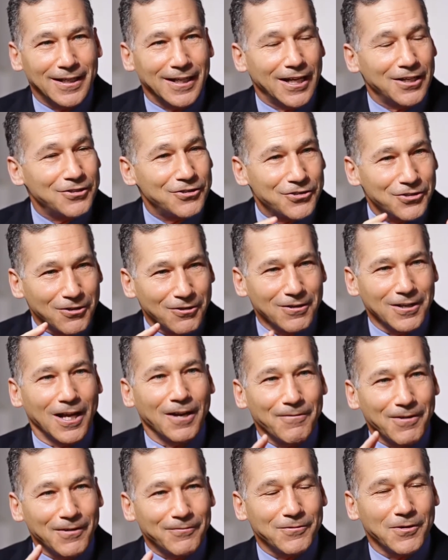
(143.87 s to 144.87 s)
And sure
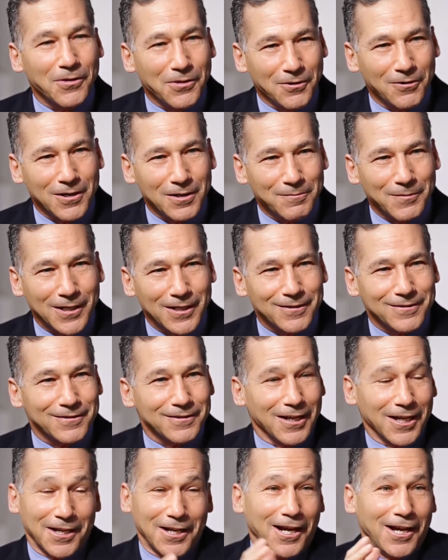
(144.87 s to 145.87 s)
enough, after 30 minutes,
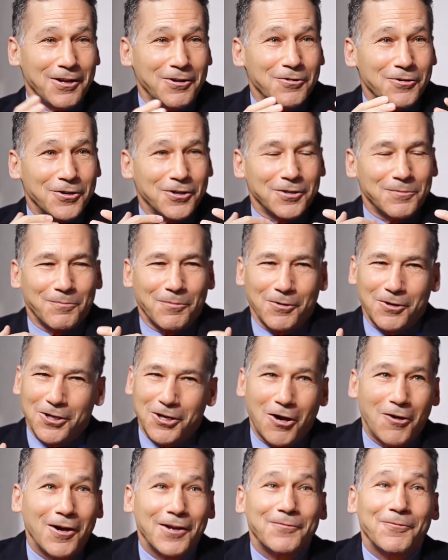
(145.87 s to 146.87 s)
a guy who could
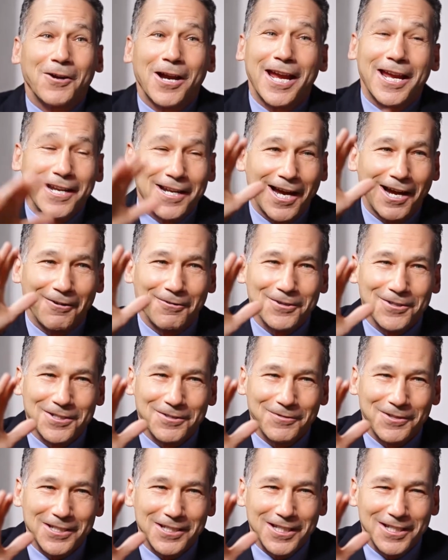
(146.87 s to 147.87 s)
go on for 8 hours
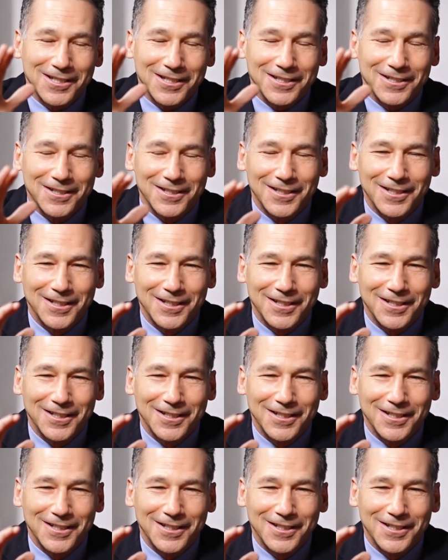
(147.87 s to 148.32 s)
if he needed,